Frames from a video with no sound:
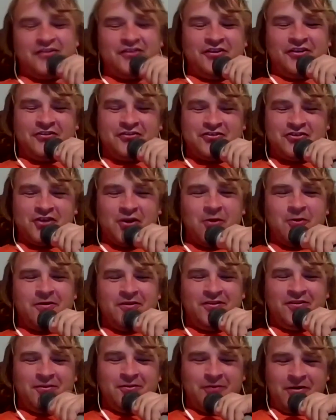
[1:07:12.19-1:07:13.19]

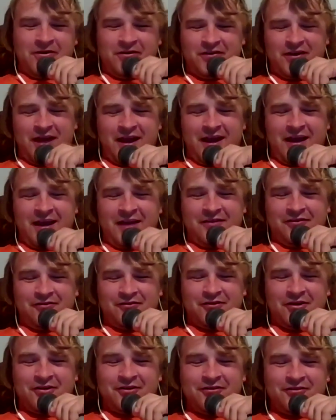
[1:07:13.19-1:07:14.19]
choked, which I
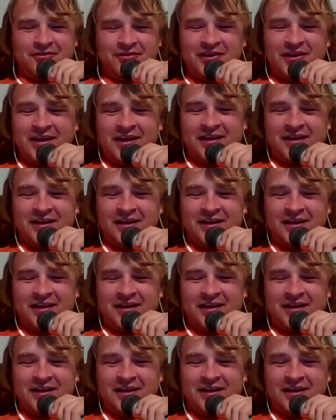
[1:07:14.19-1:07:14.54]
struggled to